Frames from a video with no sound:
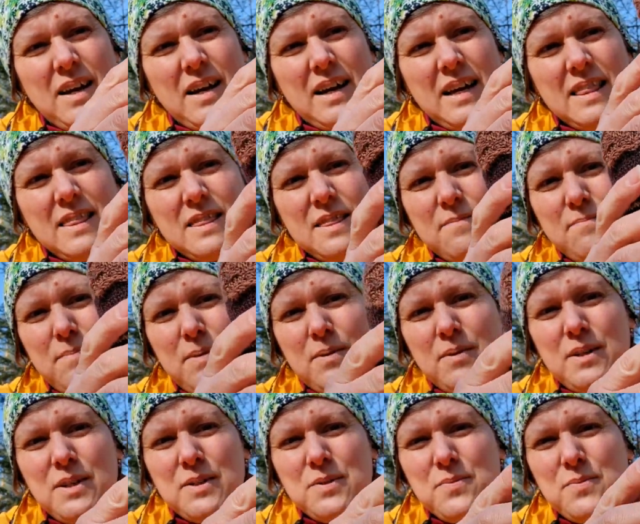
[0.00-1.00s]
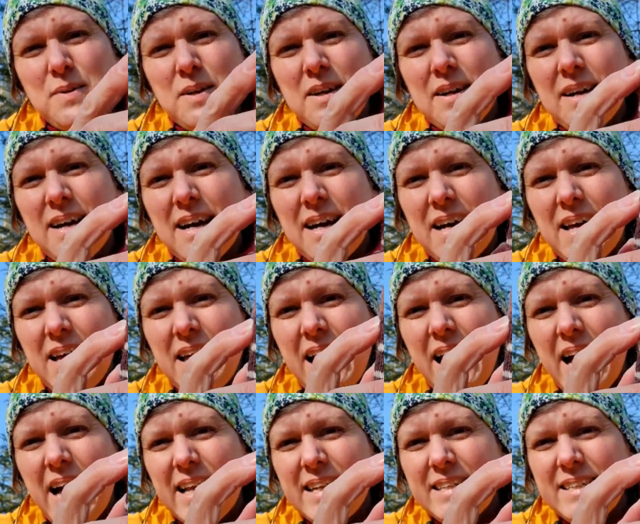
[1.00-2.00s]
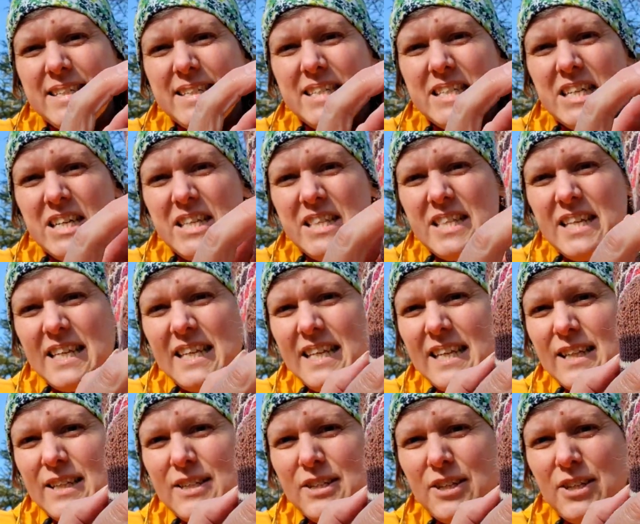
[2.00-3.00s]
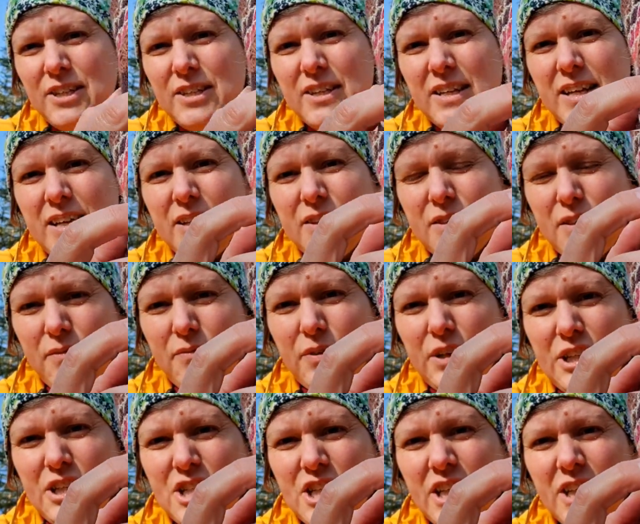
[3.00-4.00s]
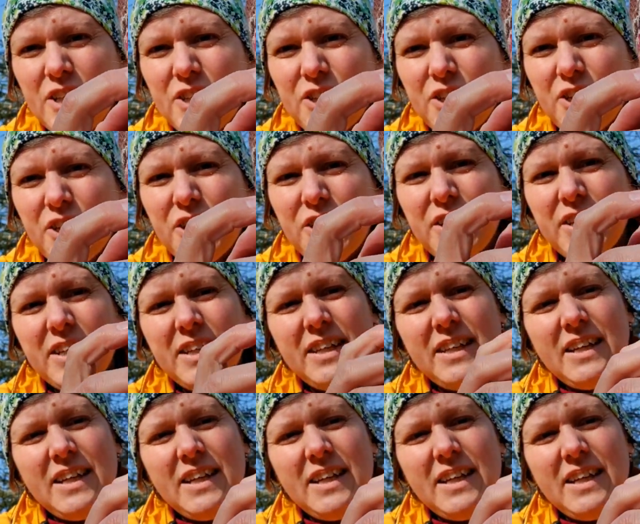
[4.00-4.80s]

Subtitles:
at the point where I had done the heel turn, the French heel turn,